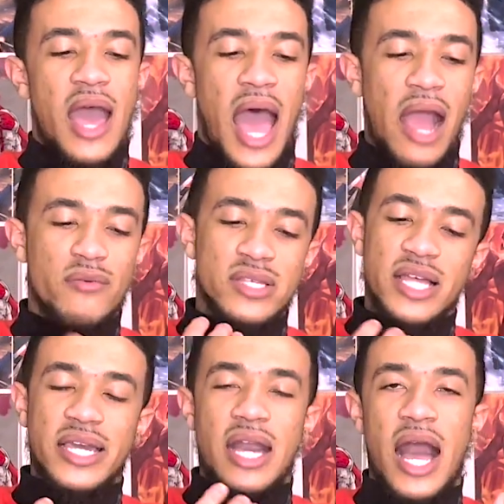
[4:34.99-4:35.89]
I really
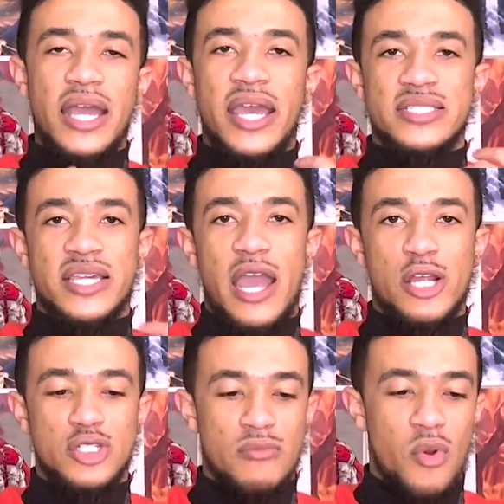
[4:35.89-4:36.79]
like Kage as a
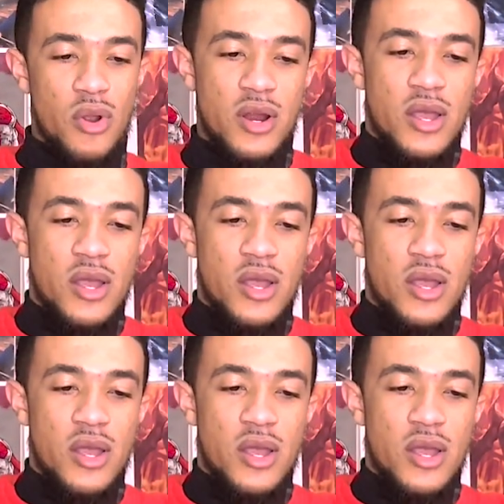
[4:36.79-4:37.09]
character more.